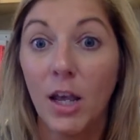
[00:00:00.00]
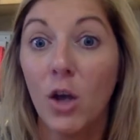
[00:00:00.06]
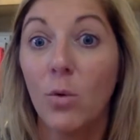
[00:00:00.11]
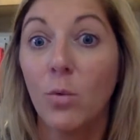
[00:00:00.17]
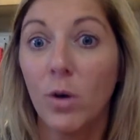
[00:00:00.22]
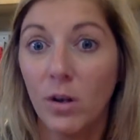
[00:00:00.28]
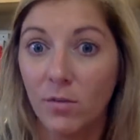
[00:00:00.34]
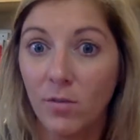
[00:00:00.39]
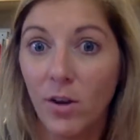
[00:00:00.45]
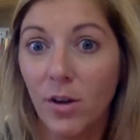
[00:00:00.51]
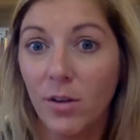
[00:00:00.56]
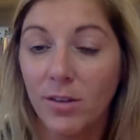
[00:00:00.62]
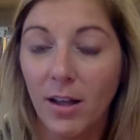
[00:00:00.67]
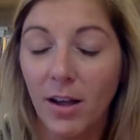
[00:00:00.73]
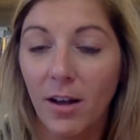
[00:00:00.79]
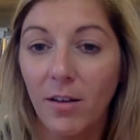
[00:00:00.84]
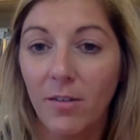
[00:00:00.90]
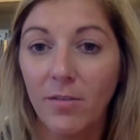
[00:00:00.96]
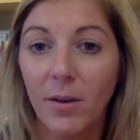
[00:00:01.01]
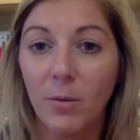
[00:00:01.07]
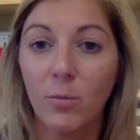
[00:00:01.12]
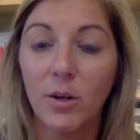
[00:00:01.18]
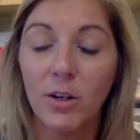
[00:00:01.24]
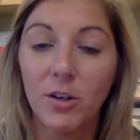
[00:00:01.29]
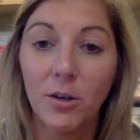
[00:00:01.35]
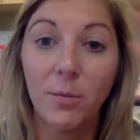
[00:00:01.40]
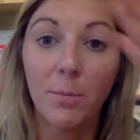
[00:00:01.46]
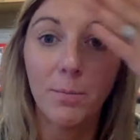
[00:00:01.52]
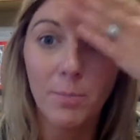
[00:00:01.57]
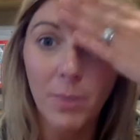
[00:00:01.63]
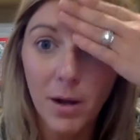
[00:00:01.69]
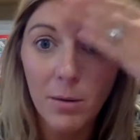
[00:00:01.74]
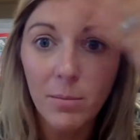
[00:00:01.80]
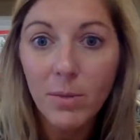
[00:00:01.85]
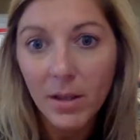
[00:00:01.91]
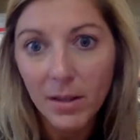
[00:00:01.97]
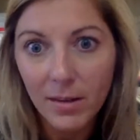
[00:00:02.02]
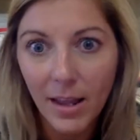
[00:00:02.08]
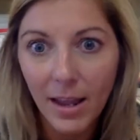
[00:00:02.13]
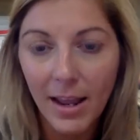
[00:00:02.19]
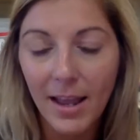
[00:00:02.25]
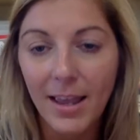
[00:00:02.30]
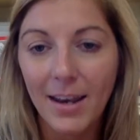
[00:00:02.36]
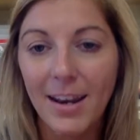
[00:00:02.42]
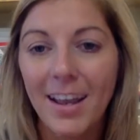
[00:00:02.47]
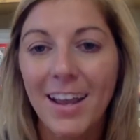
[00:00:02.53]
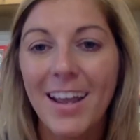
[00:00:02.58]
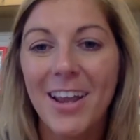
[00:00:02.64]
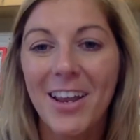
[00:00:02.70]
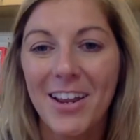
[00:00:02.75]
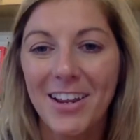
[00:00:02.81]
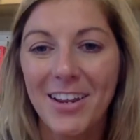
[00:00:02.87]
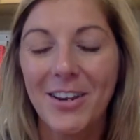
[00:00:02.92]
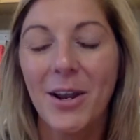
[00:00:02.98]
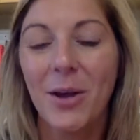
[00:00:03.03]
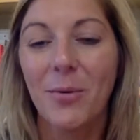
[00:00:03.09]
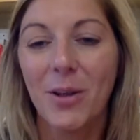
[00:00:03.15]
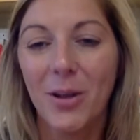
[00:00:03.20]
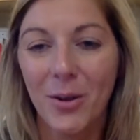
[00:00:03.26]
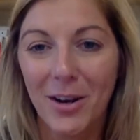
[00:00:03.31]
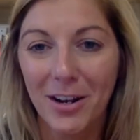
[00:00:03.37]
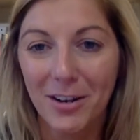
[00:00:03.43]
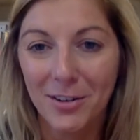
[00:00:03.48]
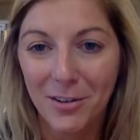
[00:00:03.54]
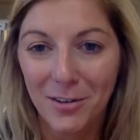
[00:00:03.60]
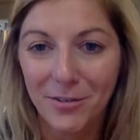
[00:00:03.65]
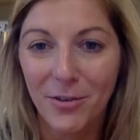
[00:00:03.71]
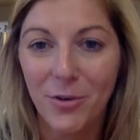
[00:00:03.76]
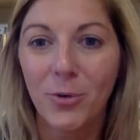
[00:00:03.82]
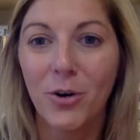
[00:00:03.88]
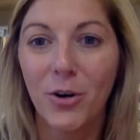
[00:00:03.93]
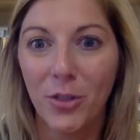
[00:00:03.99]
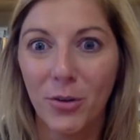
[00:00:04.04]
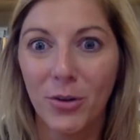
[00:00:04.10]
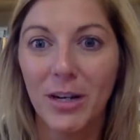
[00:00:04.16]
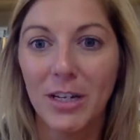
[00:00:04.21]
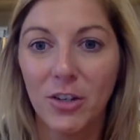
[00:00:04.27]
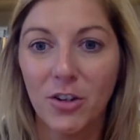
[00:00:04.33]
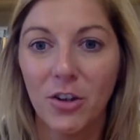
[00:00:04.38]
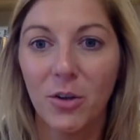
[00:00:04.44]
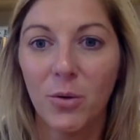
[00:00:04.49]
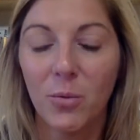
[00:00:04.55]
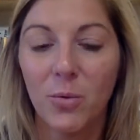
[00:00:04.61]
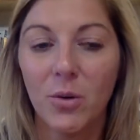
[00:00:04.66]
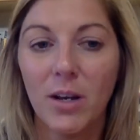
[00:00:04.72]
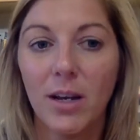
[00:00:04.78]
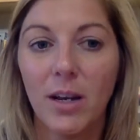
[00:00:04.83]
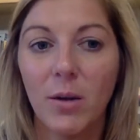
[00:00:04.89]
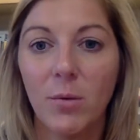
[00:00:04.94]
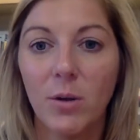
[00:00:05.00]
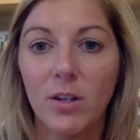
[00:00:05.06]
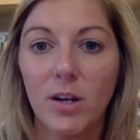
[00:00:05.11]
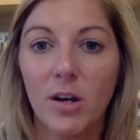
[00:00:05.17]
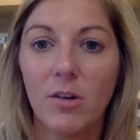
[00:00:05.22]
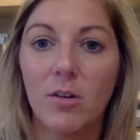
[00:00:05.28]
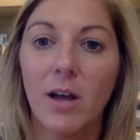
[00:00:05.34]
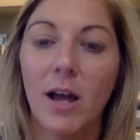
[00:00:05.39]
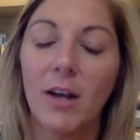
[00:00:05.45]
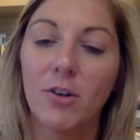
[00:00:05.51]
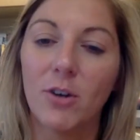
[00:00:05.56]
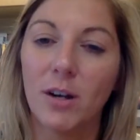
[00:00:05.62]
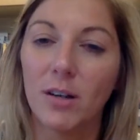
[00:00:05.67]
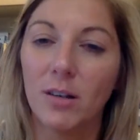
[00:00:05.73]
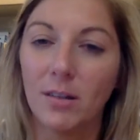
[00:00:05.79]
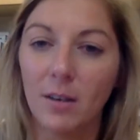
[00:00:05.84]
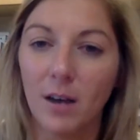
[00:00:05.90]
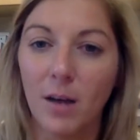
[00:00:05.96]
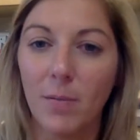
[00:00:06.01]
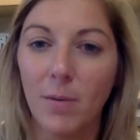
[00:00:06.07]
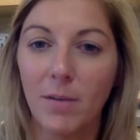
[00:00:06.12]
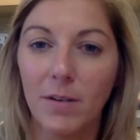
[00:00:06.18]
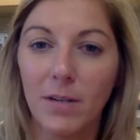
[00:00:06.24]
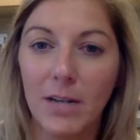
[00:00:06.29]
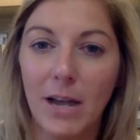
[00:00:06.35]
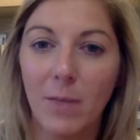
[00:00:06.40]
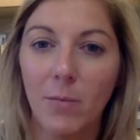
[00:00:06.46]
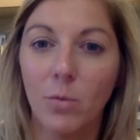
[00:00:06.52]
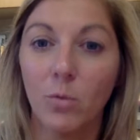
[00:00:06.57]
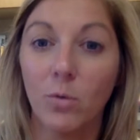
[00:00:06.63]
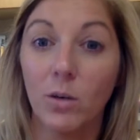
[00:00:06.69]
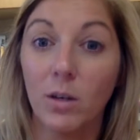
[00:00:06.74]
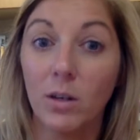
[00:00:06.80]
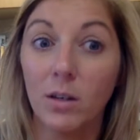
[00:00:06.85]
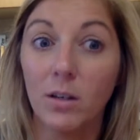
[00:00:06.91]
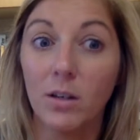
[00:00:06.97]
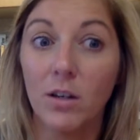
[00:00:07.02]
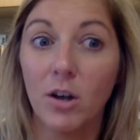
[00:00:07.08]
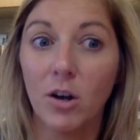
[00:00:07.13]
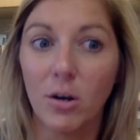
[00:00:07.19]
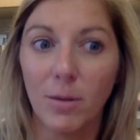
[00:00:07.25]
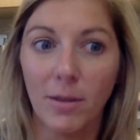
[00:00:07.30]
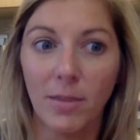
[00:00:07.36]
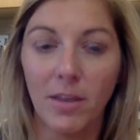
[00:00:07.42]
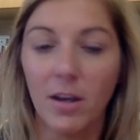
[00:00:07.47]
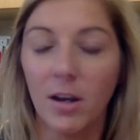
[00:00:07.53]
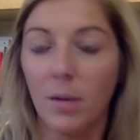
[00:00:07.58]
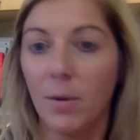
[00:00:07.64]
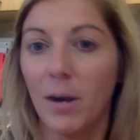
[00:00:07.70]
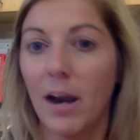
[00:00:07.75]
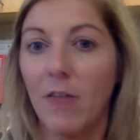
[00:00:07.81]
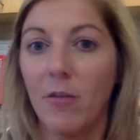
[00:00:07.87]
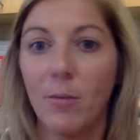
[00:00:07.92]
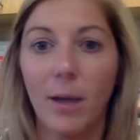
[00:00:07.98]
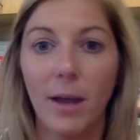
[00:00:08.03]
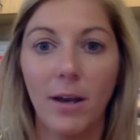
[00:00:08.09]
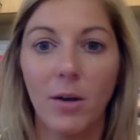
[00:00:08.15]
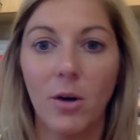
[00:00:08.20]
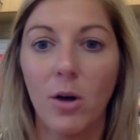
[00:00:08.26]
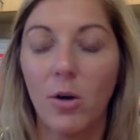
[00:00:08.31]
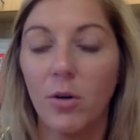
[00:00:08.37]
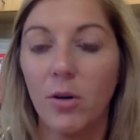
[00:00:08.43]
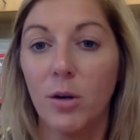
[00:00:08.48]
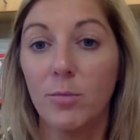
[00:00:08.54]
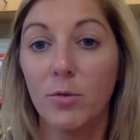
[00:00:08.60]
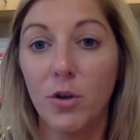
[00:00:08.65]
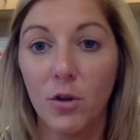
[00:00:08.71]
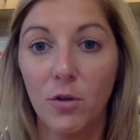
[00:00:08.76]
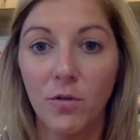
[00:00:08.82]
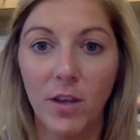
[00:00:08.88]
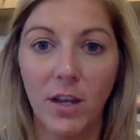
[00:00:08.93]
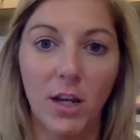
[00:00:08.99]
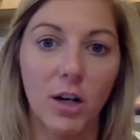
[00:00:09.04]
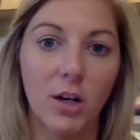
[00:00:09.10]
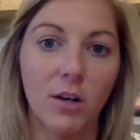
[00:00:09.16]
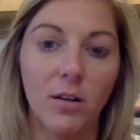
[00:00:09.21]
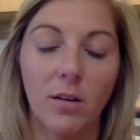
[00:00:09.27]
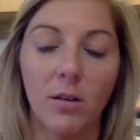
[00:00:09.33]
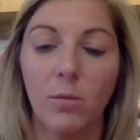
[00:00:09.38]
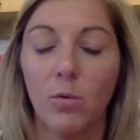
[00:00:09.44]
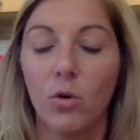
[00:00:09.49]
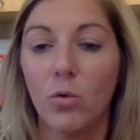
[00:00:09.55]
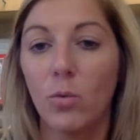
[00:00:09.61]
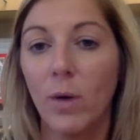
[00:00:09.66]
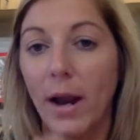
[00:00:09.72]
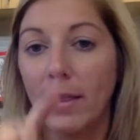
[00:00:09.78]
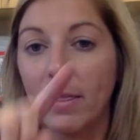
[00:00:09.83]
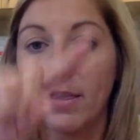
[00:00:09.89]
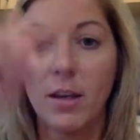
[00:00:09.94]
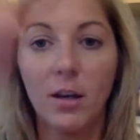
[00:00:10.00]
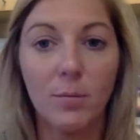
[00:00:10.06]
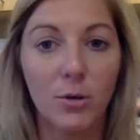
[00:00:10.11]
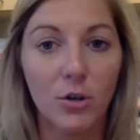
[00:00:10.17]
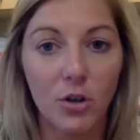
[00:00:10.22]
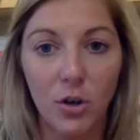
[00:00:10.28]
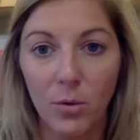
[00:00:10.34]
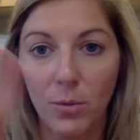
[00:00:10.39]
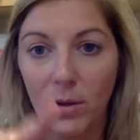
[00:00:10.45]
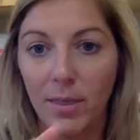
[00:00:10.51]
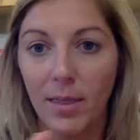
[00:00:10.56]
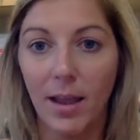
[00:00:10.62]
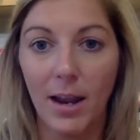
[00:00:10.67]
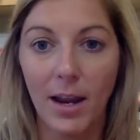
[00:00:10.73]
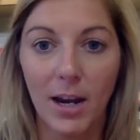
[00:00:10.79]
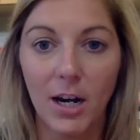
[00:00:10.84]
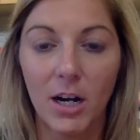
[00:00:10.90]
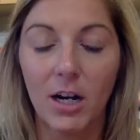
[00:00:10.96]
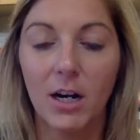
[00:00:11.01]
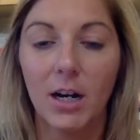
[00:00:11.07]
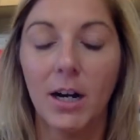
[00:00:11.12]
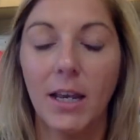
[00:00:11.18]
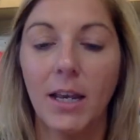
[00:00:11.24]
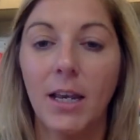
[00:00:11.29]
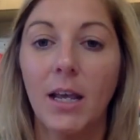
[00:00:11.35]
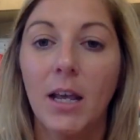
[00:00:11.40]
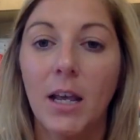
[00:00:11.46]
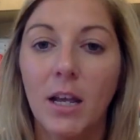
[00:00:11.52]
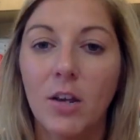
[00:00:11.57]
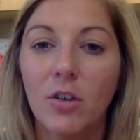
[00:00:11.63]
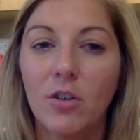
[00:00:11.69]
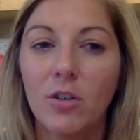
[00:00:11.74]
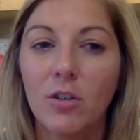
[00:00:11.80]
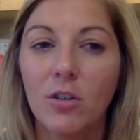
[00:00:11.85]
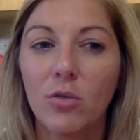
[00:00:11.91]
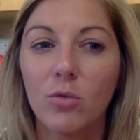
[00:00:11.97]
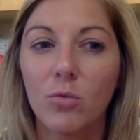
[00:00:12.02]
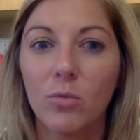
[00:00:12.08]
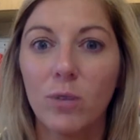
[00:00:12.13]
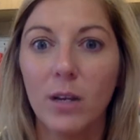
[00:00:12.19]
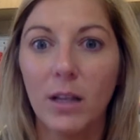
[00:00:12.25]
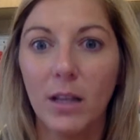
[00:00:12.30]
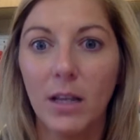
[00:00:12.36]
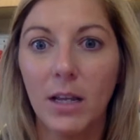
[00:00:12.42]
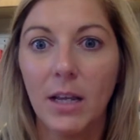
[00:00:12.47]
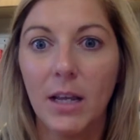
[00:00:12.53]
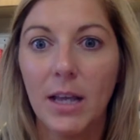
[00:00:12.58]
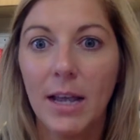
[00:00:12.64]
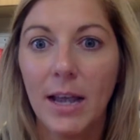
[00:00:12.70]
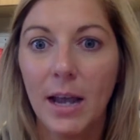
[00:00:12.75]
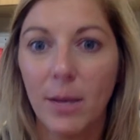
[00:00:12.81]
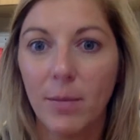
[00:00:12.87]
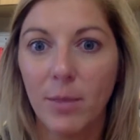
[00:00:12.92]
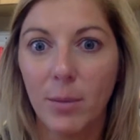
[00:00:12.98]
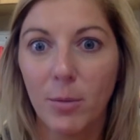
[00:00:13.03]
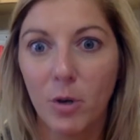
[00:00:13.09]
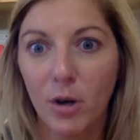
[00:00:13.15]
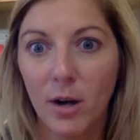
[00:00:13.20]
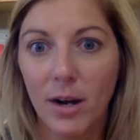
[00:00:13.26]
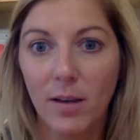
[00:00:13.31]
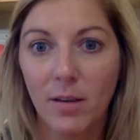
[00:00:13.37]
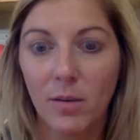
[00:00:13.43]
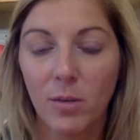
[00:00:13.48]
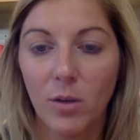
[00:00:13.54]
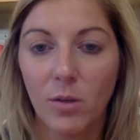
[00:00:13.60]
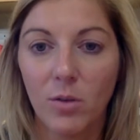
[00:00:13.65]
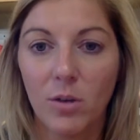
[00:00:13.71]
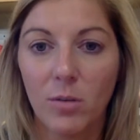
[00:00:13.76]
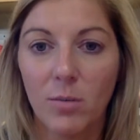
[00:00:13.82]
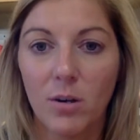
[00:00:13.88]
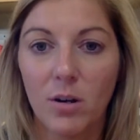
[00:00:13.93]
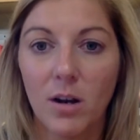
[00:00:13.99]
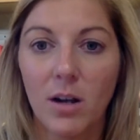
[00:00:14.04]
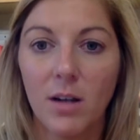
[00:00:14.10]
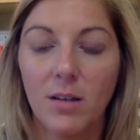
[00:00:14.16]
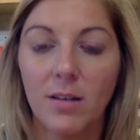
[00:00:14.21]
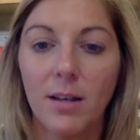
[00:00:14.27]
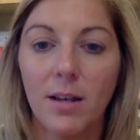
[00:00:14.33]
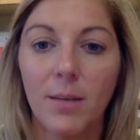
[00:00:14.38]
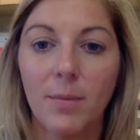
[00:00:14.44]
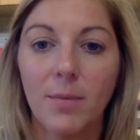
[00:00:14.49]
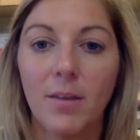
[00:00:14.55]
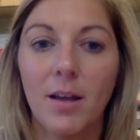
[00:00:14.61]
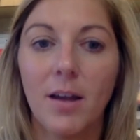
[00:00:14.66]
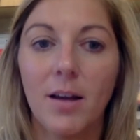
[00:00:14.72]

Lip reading: one falls off, and we do bump his head, we go down to 4, 3, 2, 1, and we talk. I try to stop every time and really talk about the number. Everybody will hold up 2 fingers, and we'll write the number 2 in the air, and just to really help them grasp those number concepts.